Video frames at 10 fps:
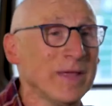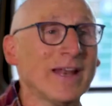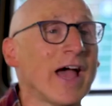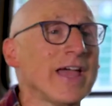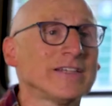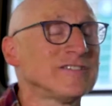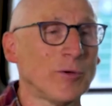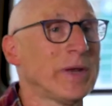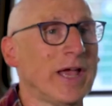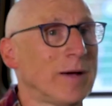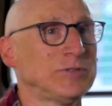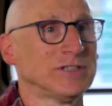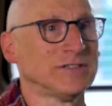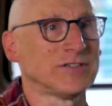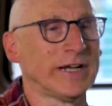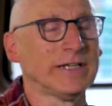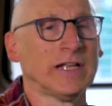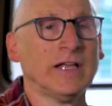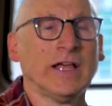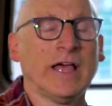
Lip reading: mean, I had so many options, right?